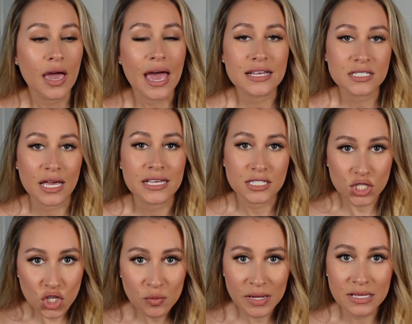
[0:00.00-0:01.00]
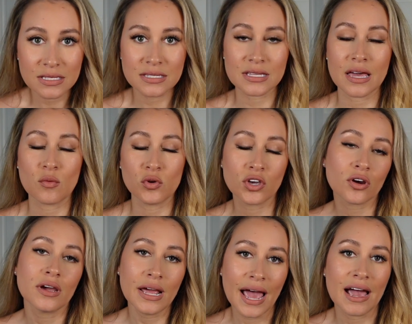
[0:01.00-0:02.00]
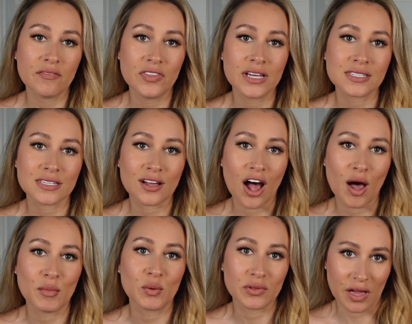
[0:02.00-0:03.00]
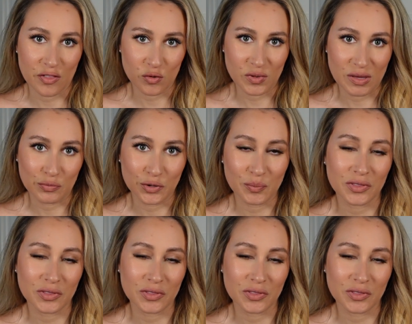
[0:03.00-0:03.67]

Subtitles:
as humans, you're gonna have things in common with other people,